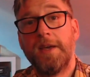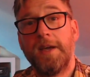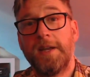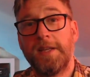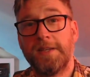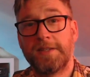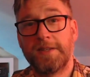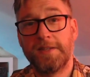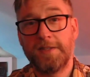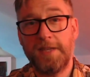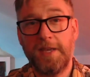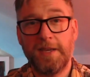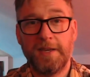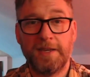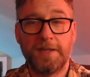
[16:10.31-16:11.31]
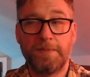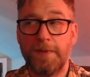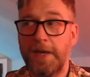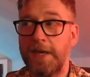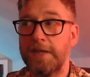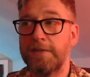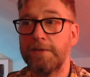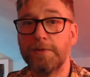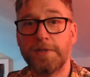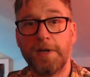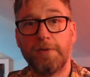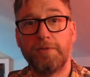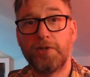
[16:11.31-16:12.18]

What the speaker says: and he is conceited, but he is also